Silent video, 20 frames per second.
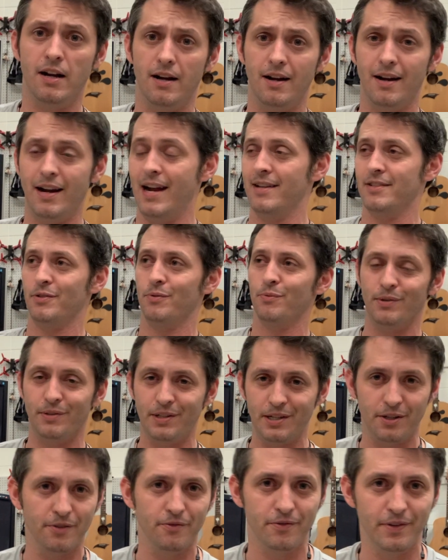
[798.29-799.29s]
has a really
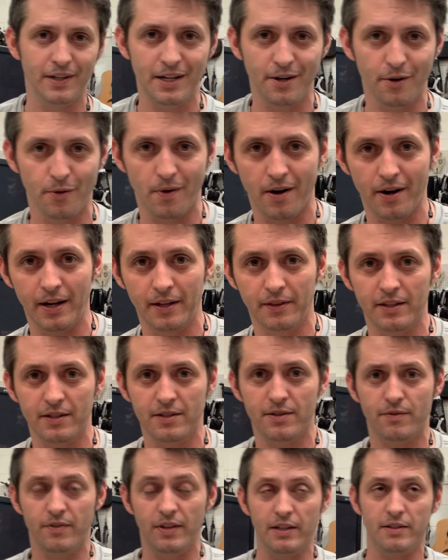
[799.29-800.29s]
good video on it.
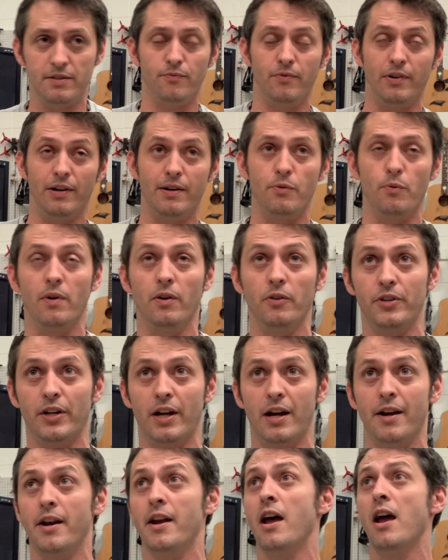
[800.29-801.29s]
It's very well
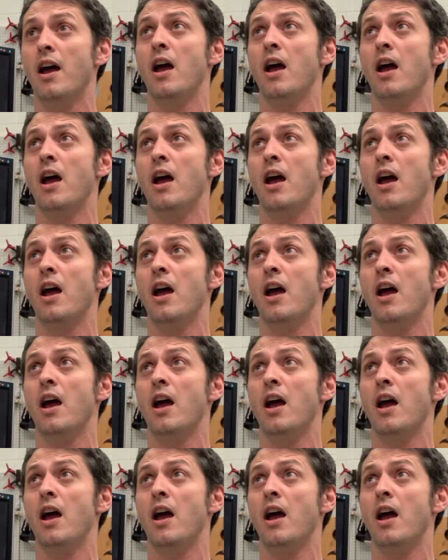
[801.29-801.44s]
done.